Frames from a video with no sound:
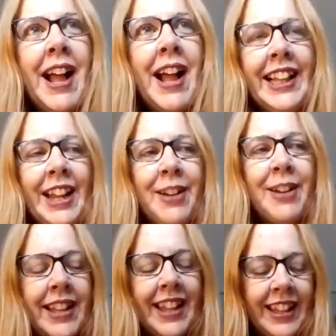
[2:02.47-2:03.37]
well,
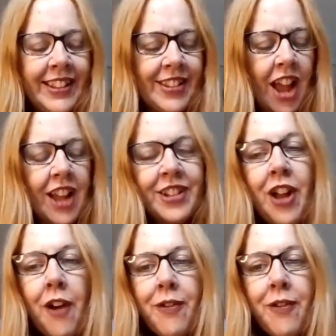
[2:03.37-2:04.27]
it started
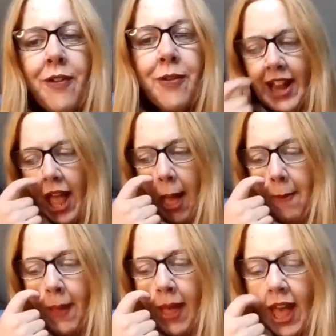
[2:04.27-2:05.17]
off when
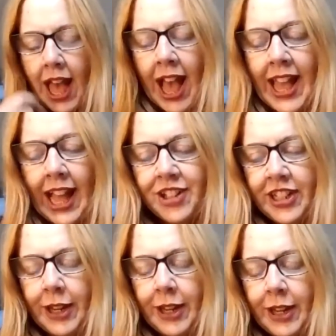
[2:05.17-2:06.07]
I
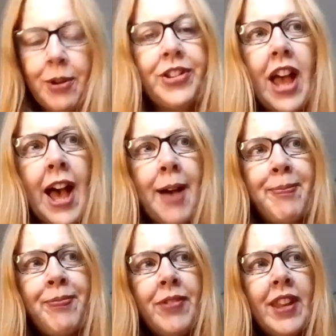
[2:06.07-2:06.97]
actually was
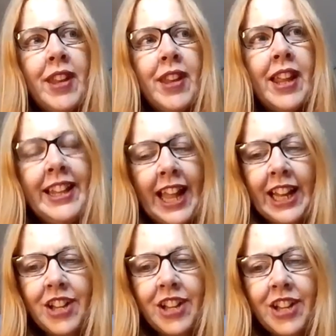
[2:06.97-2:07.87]
in the
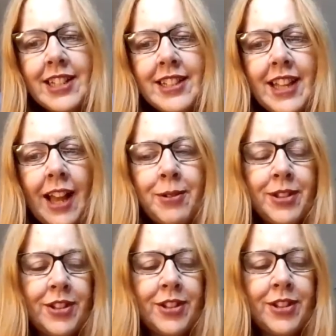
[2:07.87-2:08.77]
NHS. I
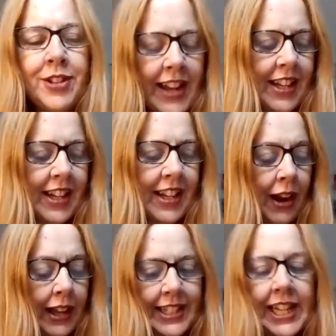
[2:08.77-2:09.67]
was a director,
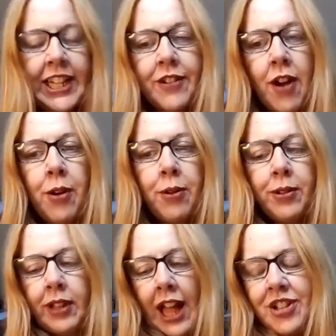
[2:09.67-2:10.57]
quite senior
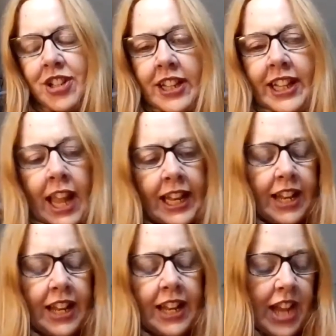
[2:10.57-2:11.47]
role actually in the
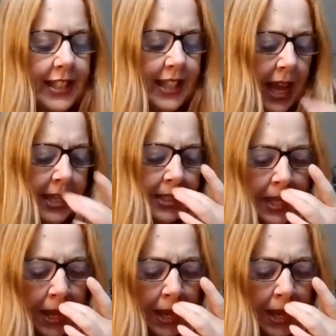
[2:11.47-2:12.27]
NHS, and